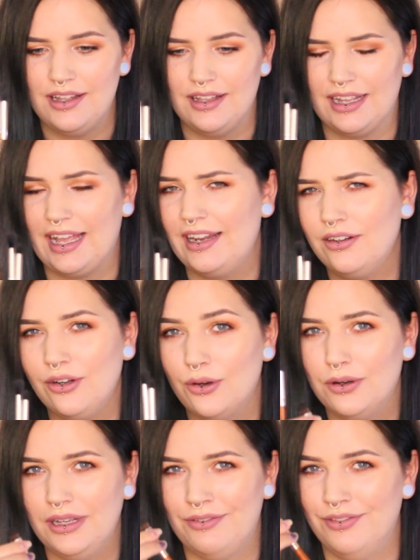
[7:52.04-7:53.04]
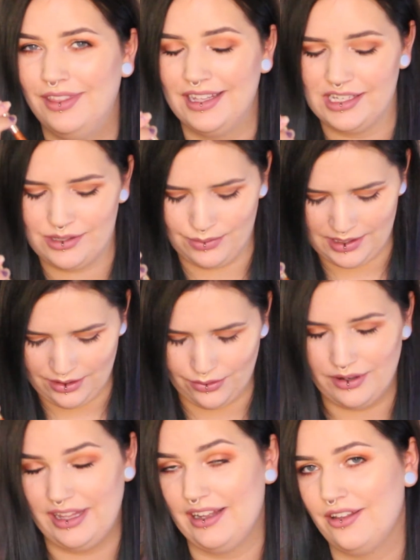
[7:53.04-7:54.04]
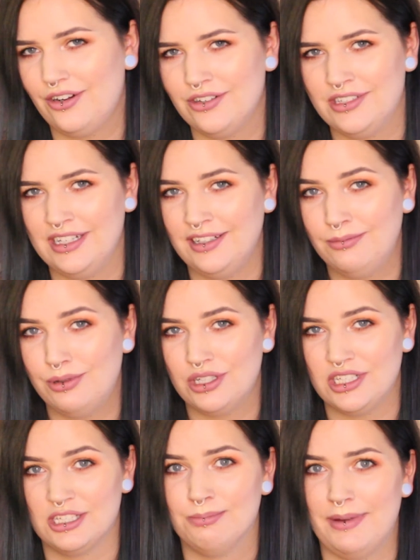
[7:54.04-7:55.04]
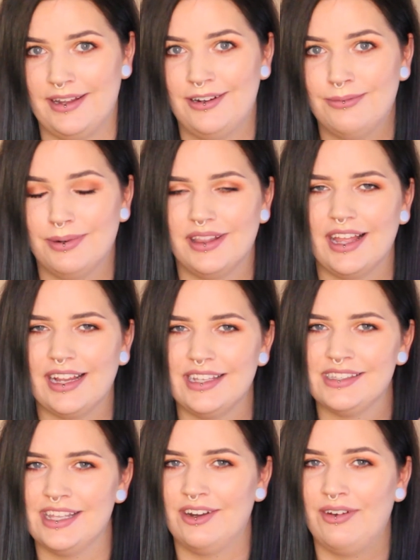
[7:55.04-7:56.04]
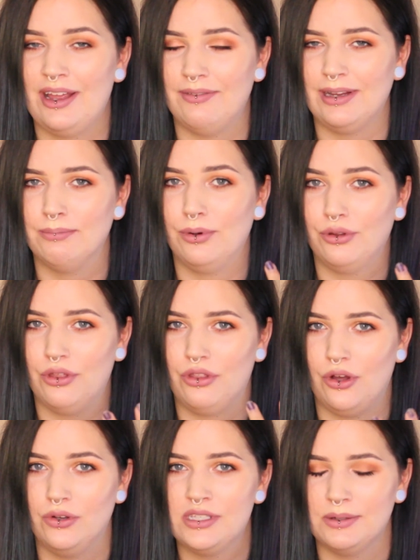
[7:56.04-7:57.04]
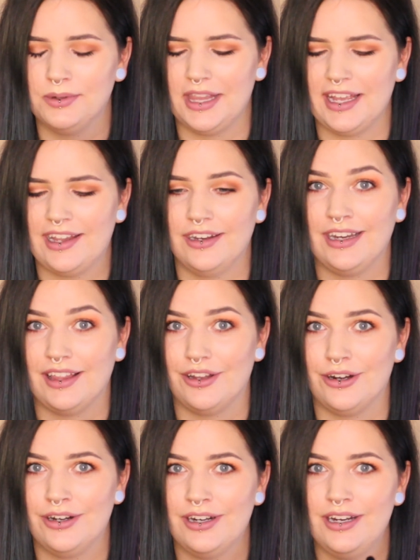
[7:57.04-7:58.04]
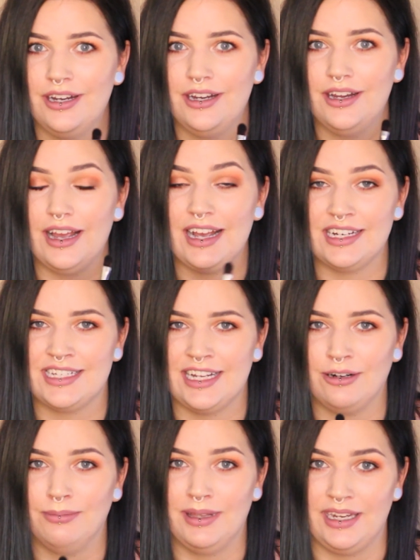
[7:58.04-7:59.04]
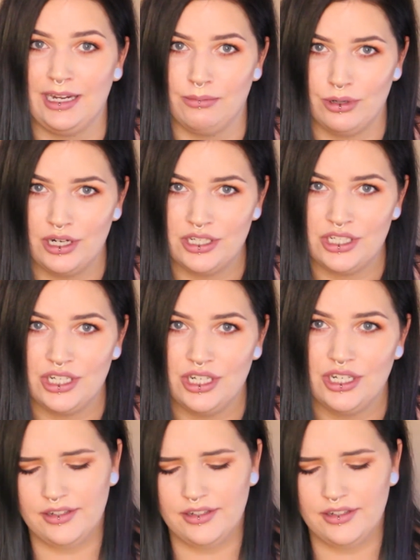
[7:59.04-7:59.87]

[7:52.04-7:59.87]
like, I don't know if this one or the other concealer brush is better, but like instead of having both of those, I would like another eyeshadow blending brush.